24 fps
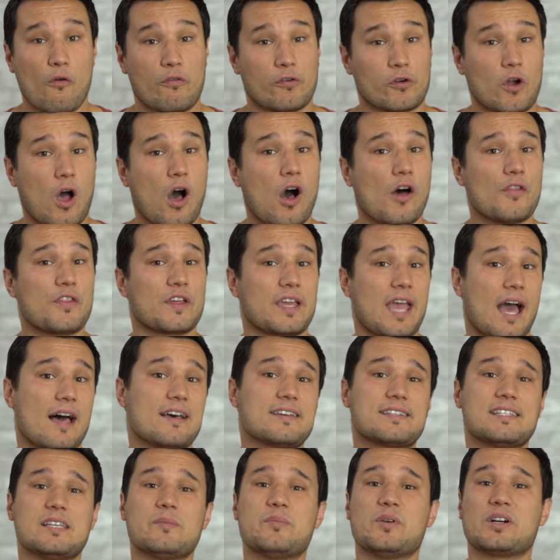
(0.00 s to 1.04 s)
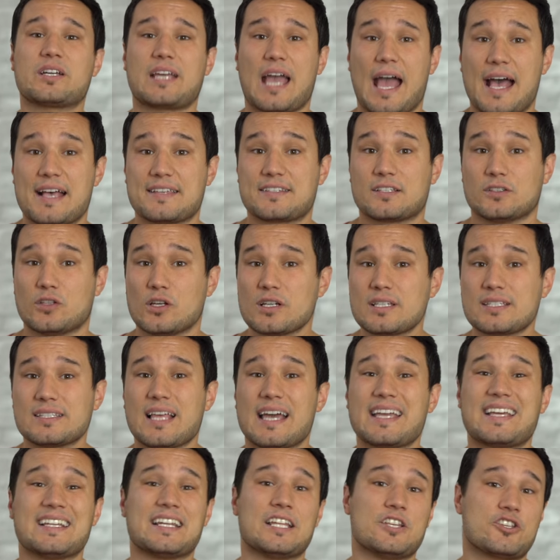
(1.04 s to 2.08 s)
Overall, the Galaxy Book S looks
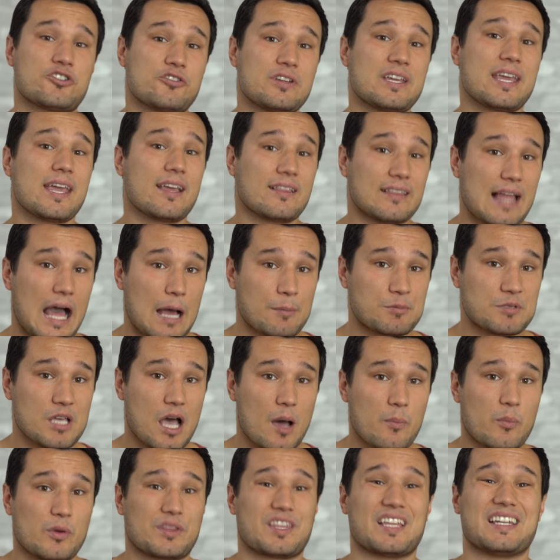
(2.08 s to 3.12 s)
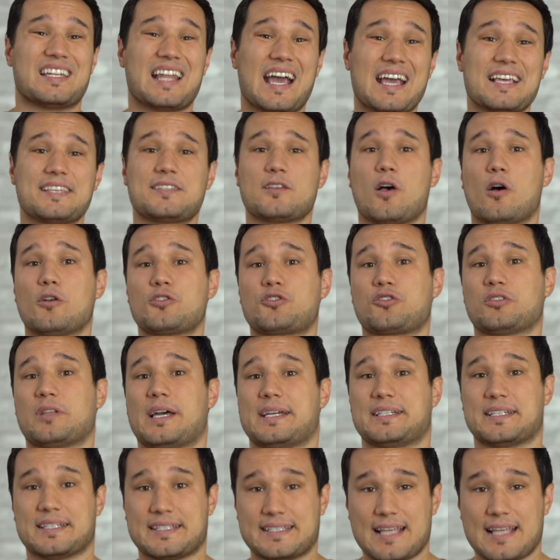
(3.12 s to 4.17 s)
like an intriguing laptop with a nice
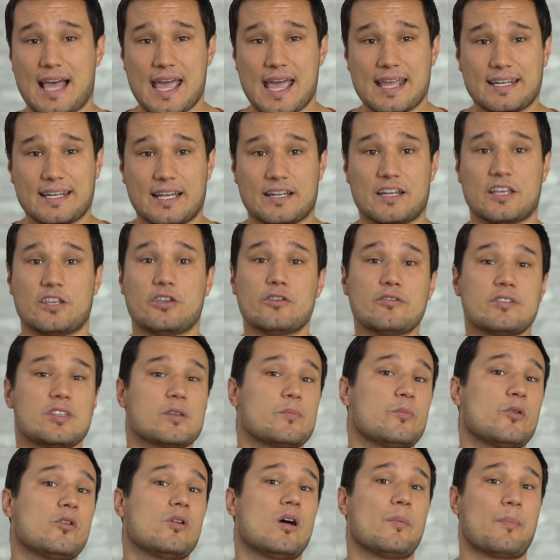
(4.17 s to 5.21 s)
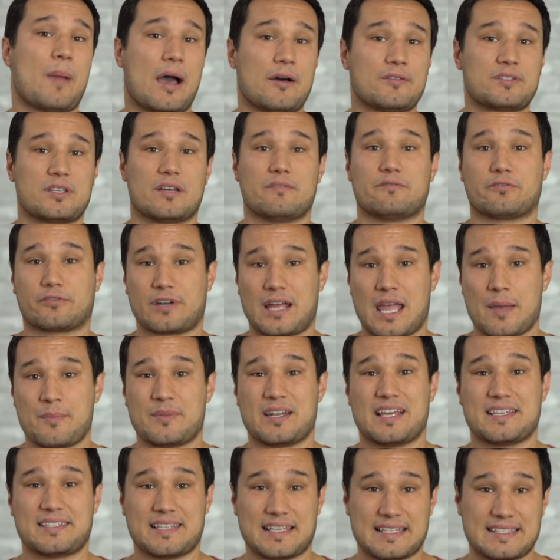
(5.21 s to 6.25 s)
ultralight design and a usable amount of RAM
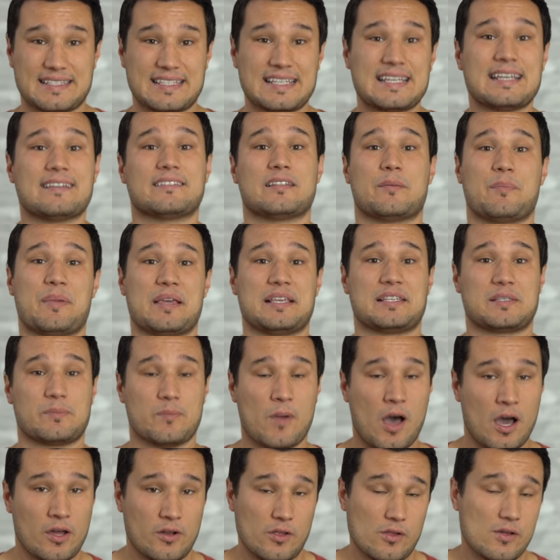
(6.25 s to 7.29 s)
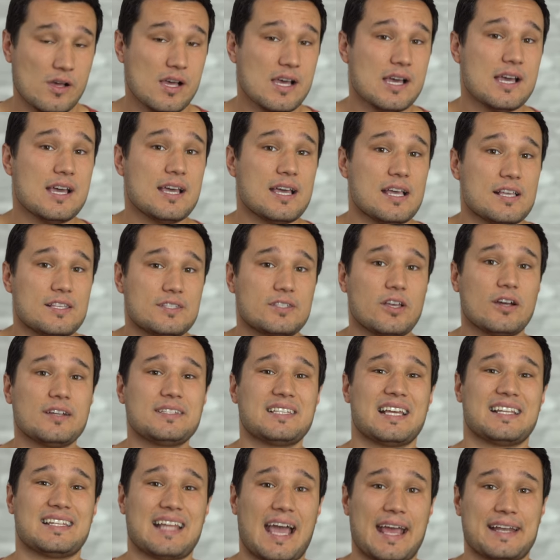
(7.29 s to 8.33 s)
and SSD in the base model. It
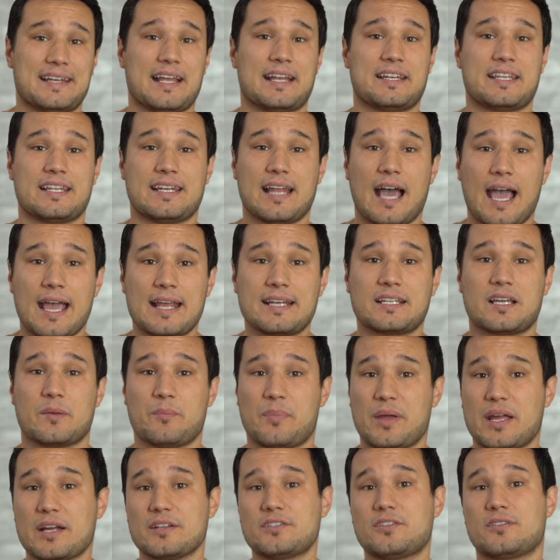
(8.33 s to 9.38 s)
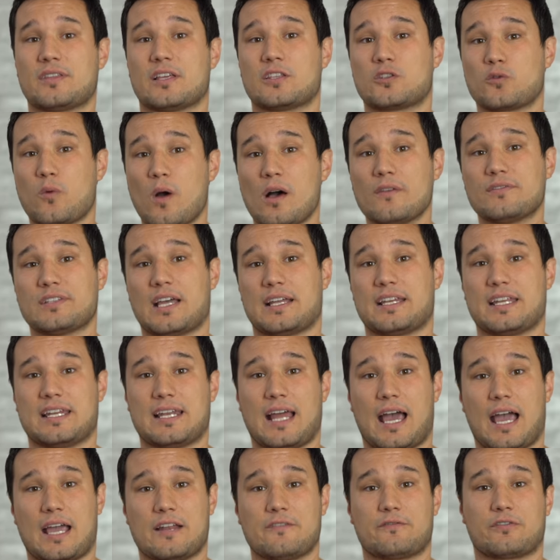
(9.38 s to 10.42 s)
starts at $999 compared to the
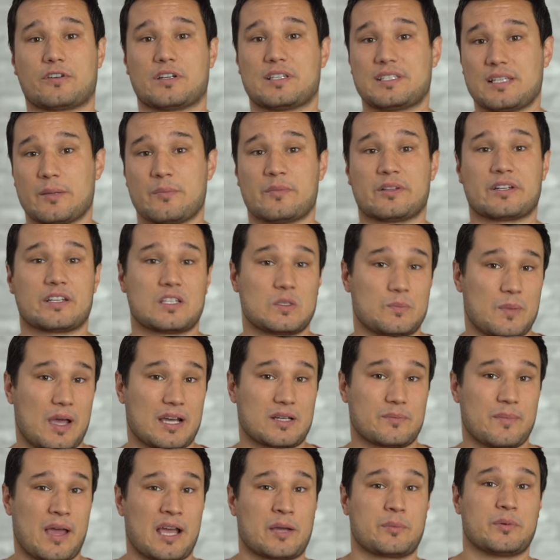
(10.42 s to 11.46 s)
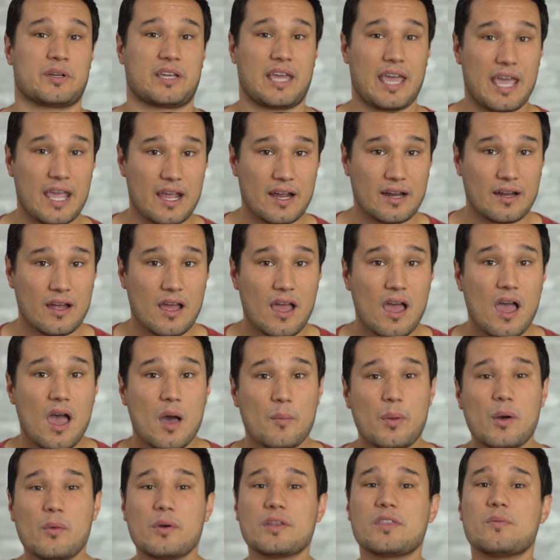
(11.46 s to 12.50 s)
$1299 for a similar spec MacBook Air,
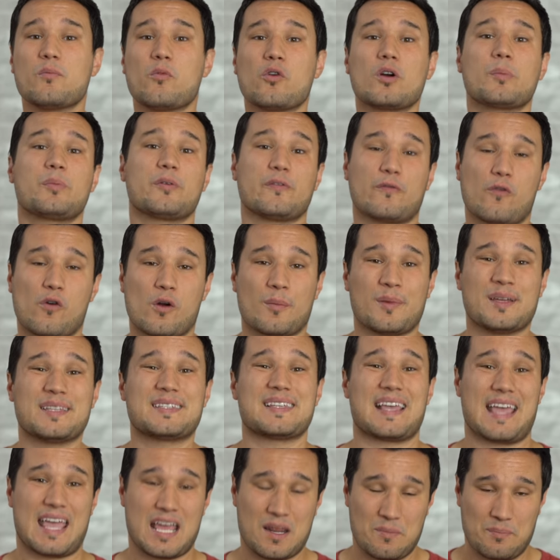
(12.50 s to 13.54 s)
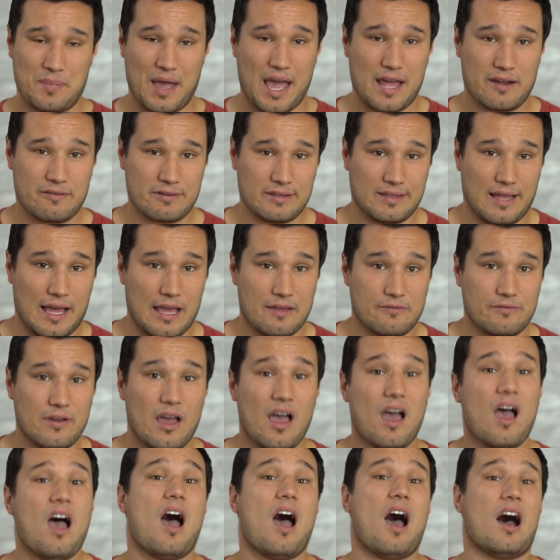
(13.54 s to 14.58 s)
but with more performance and battery life.
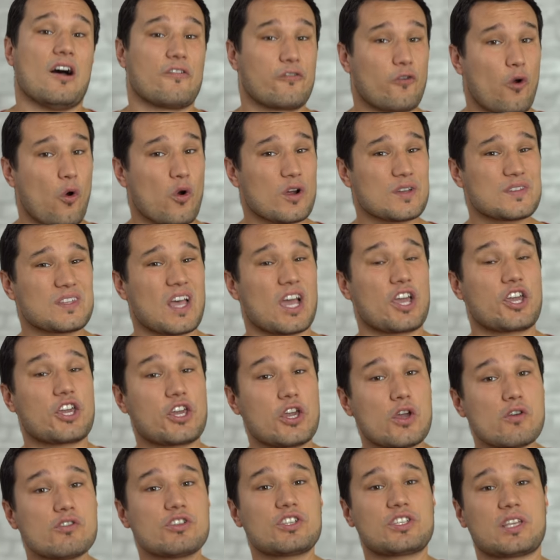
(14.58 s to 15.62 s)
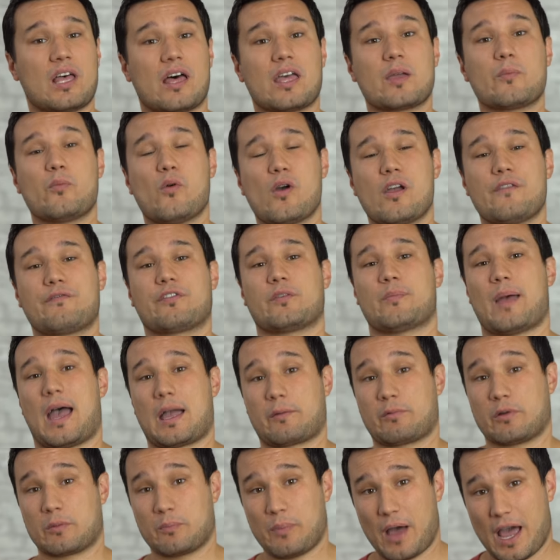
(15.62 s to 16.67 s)
Of course, a huge selling point for
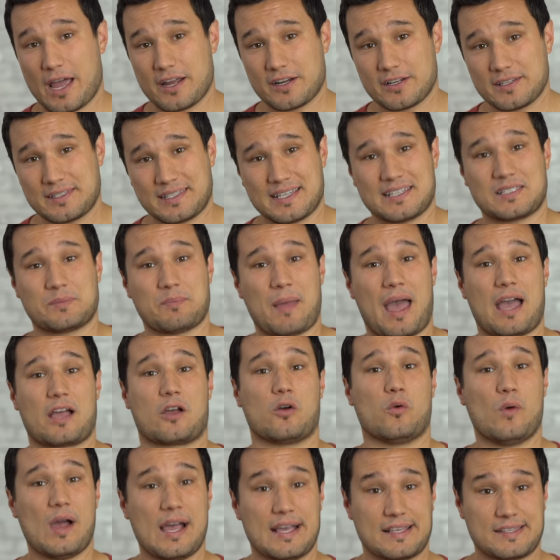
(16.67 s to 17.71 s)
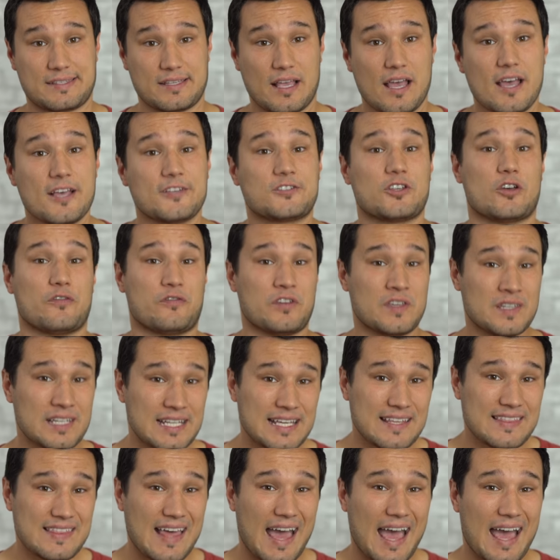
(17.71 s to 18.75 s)
MacBook buyers is macOS, so if you
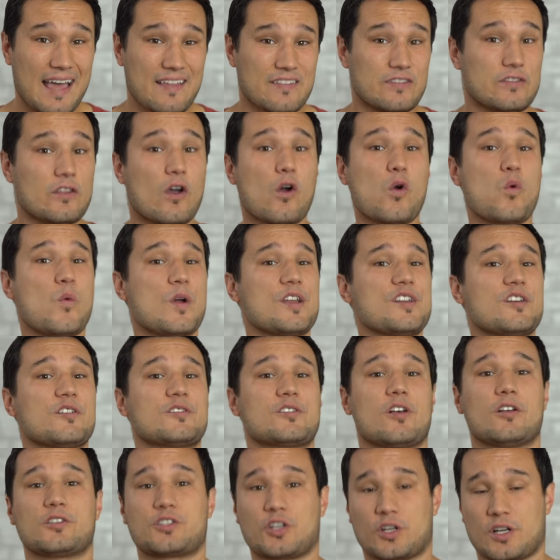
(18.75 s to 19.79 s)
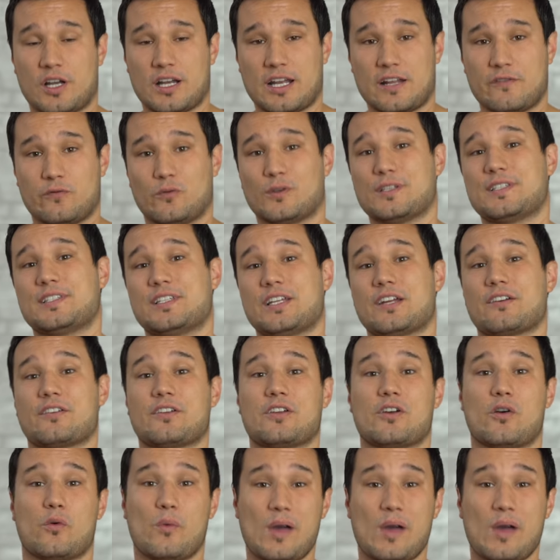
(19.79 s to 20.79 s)
need that, no Windows alternative will steer you